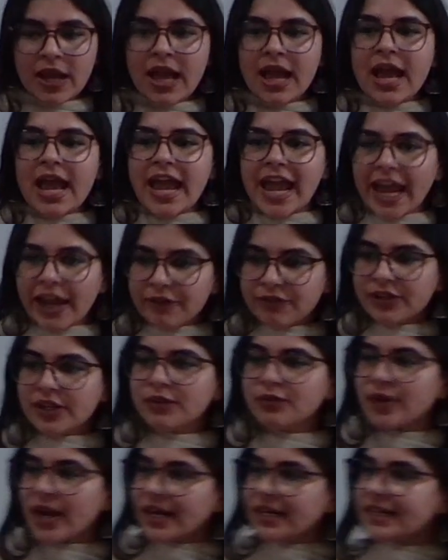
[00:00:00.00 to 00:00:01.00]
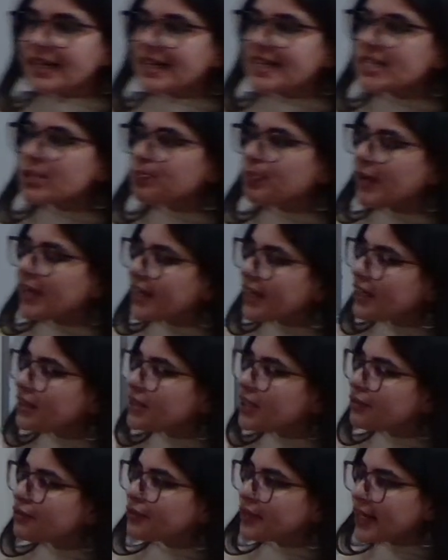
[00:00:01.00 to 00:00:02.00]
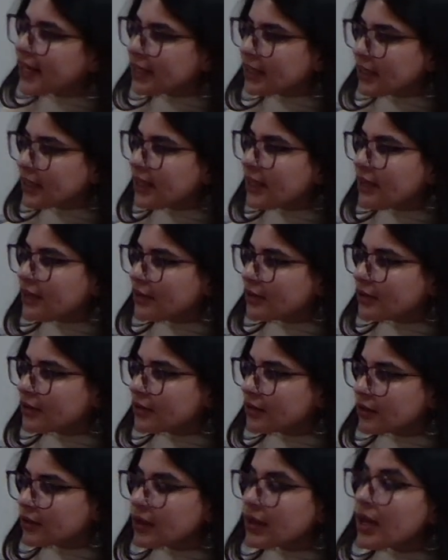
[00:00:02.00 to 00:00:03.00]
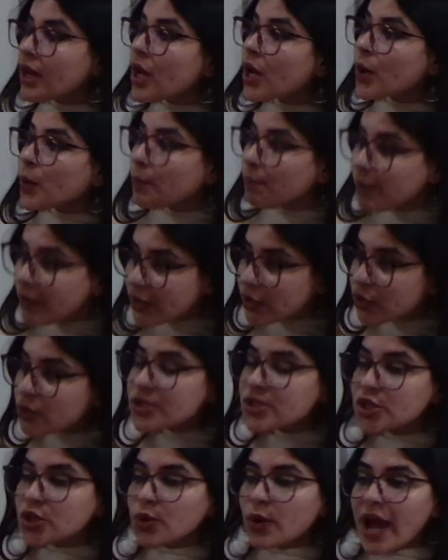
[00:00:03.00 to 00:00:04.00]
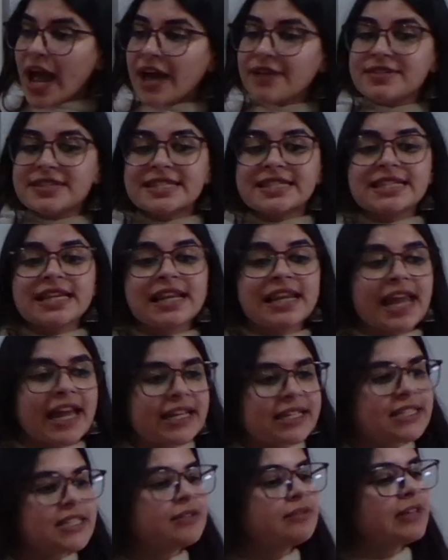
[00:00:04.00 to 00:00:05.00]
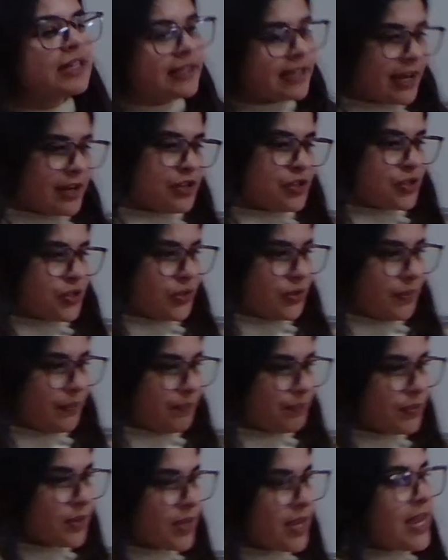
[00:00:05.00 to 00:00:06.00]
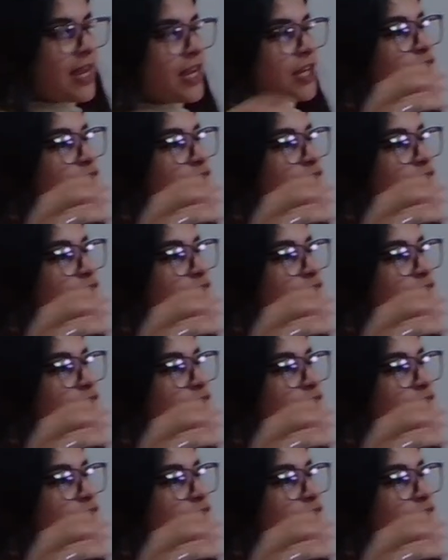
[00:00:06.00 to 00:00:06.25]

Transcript: everyone is speaking differently because you have selective attention. You